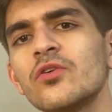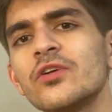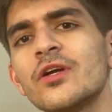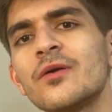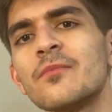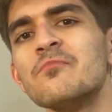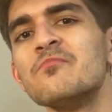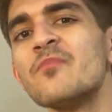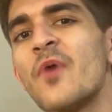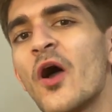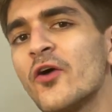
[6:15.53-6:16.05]
your
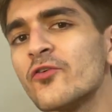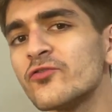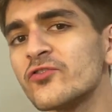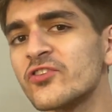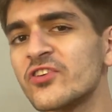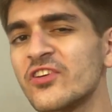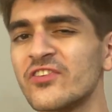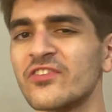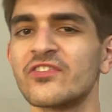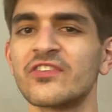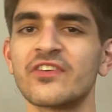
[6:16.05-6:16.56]
most
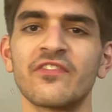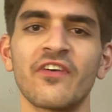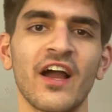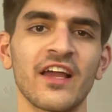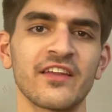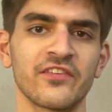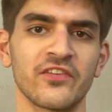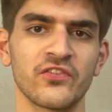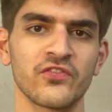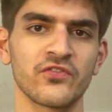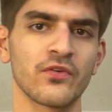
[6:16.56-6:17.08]
used
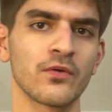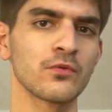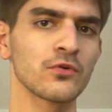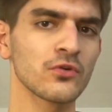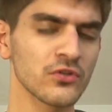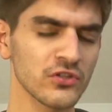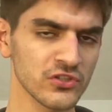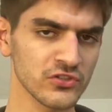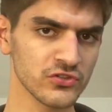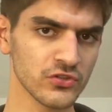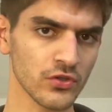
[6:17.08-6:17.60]
devices from
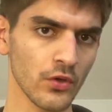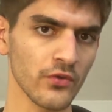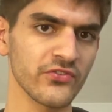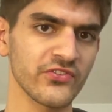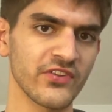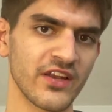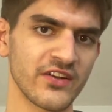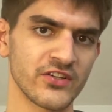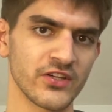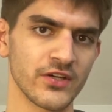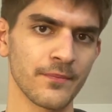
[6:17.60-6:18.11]
Control
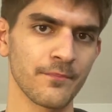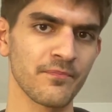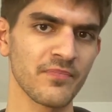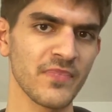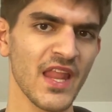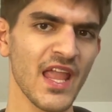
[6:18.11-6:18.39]
Center.